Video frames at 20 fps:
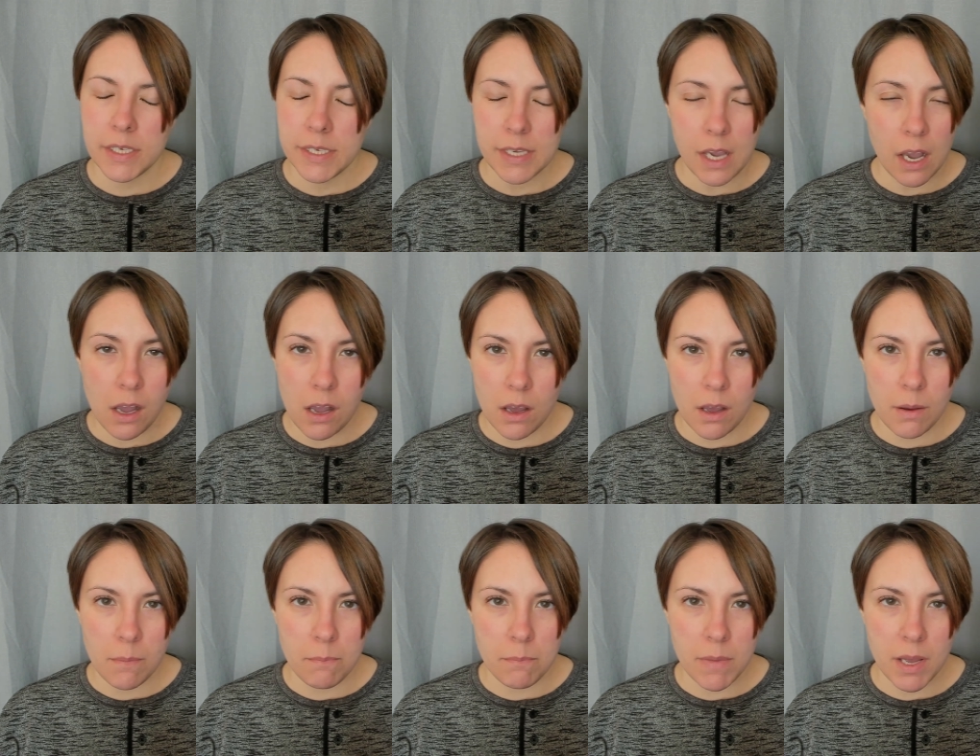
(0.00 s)

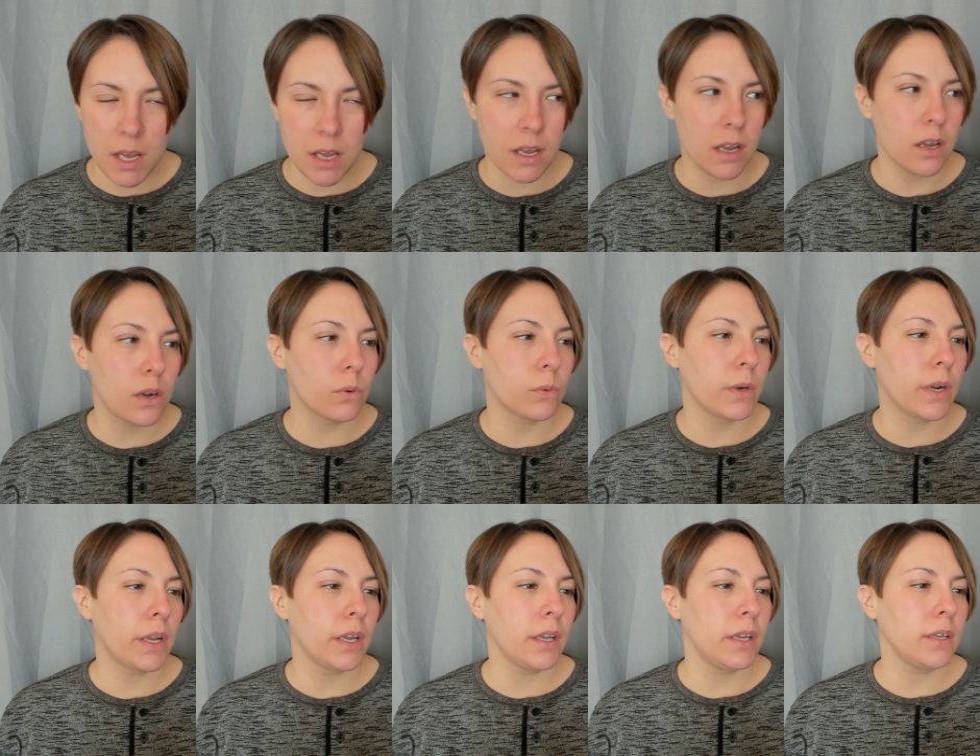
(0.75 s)
Yum,
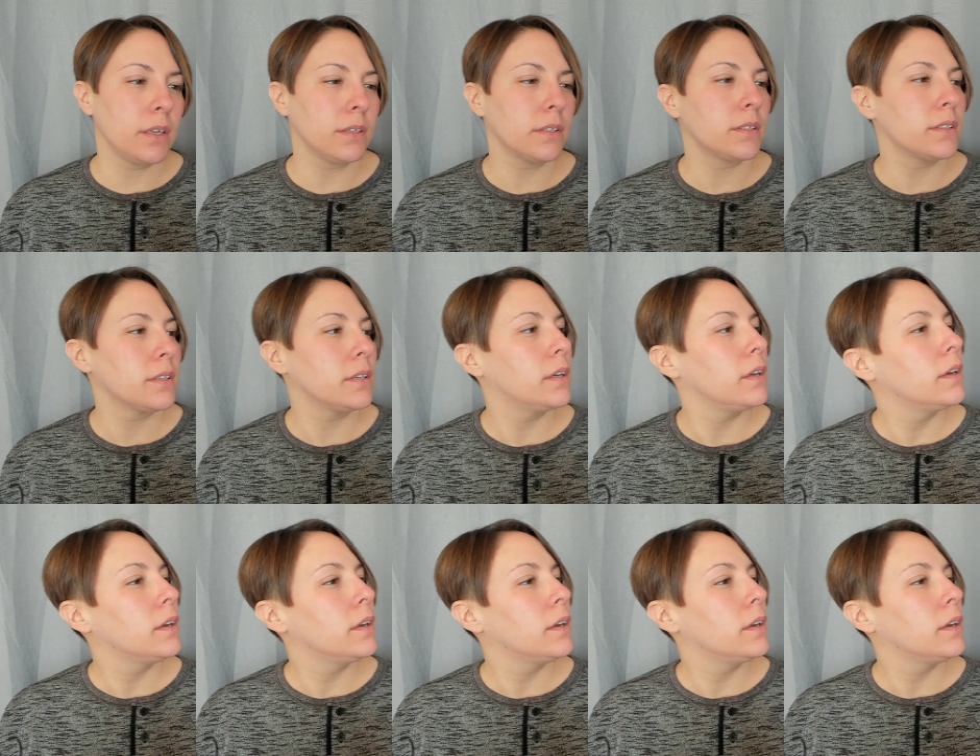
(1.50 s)
right?